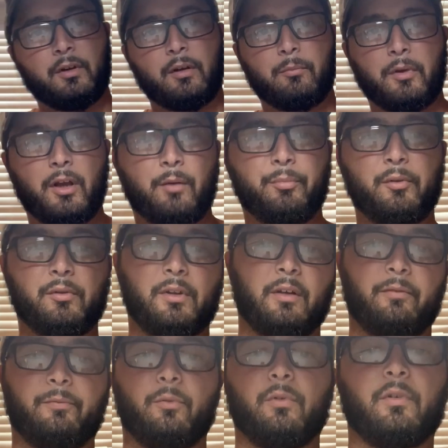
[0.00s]
I'm happy with
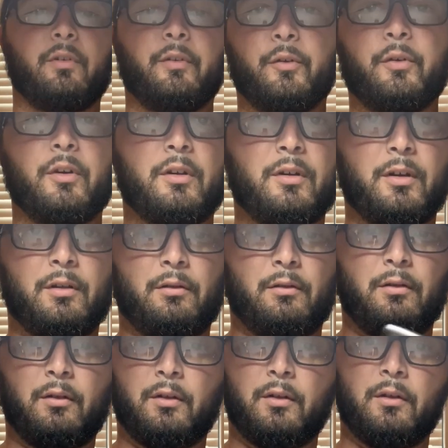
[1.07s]
that 400 grit cut.
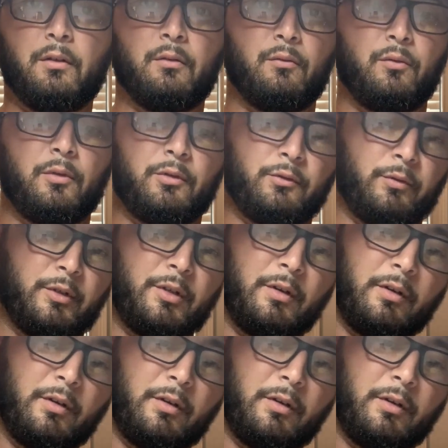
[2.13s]
We're switching to